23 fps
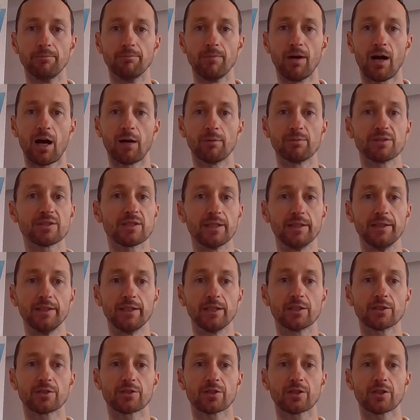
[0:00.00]
Obviously,
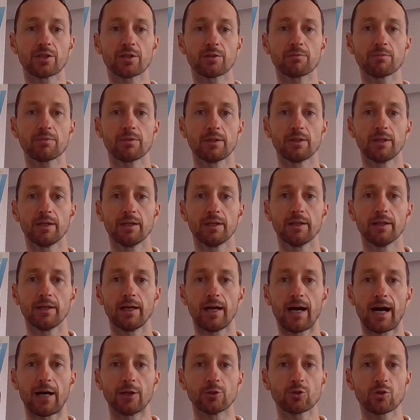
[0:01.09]
near term,
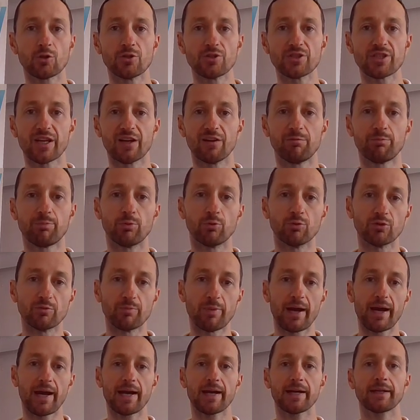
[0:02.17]
altcoins have pulled
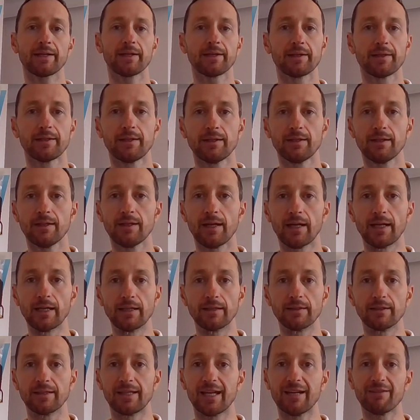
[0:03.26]
back
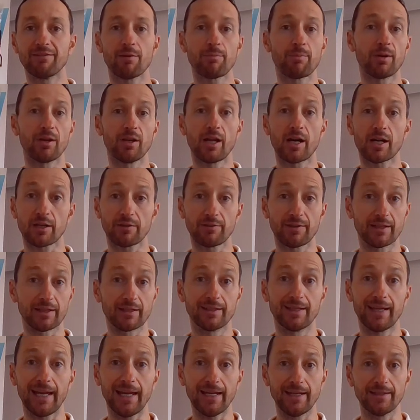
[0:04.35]
and gave up a lot of their
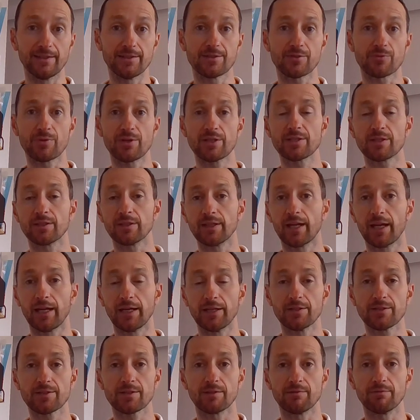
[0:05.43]
gains, recent
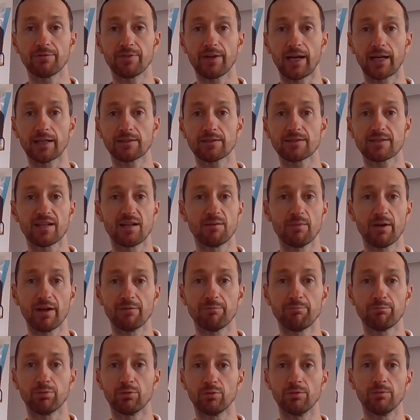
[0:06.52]
gains. In fact, some
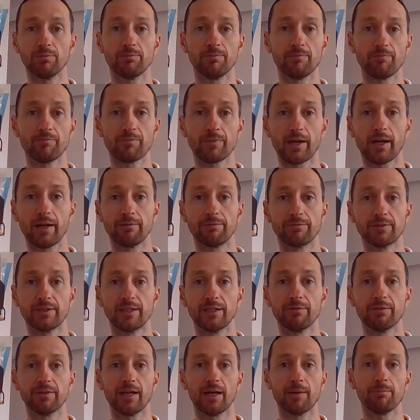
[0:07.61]
have
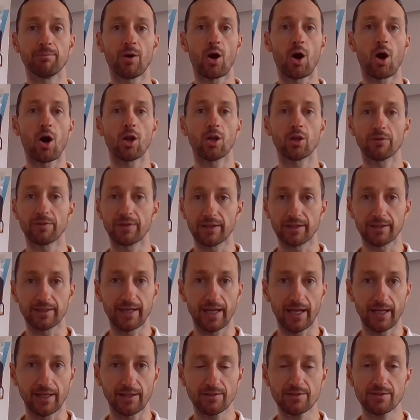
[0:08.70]
given up all of their
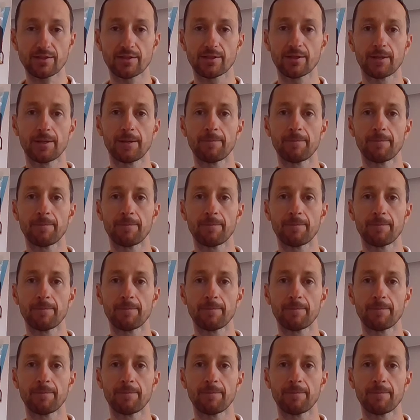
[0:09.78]
gains,